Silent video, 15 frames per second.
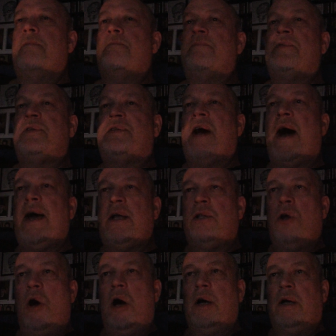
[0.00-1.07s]
the
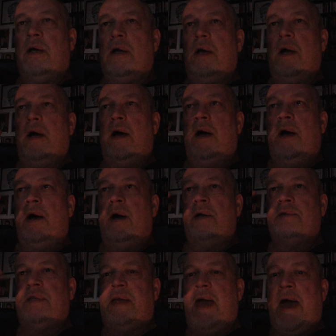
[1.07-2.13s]
dialogue,
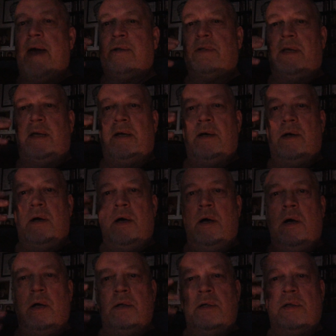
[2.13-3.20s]
the acting,
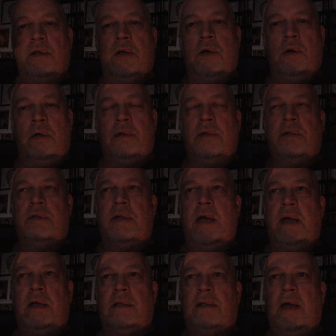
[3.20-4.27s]

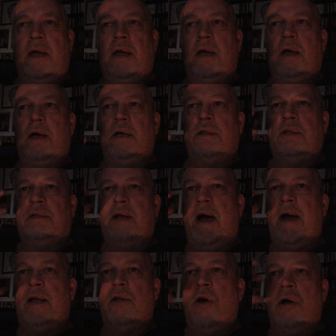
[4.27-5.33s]
the
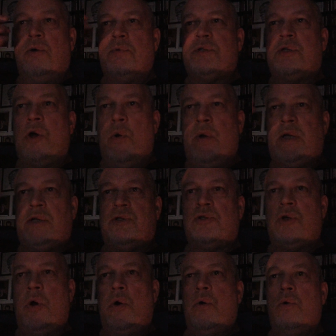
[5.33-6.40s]
dialogue was going
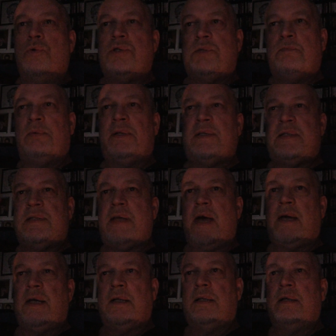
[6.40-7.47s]
so split
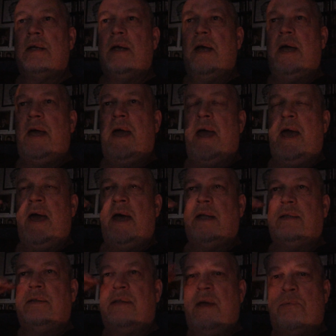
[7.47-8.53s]
second,
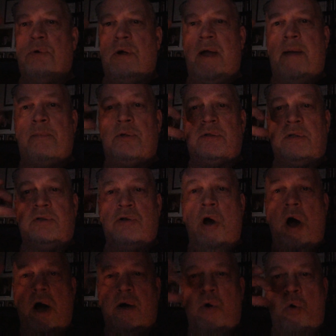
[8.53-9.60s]
and they were able to
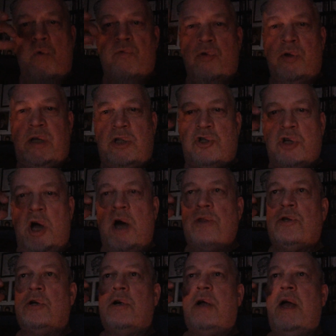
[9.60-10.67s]
talk over each
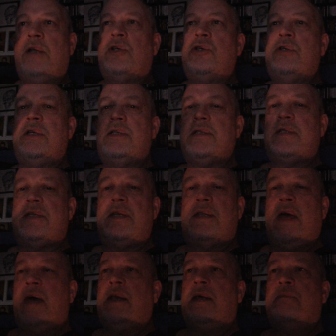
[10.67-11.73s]
other, and you didn't see
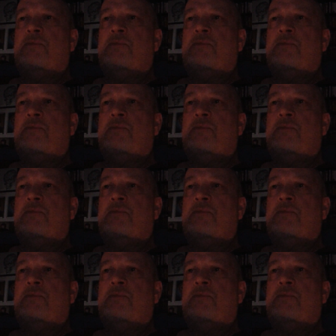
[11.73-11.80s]
that in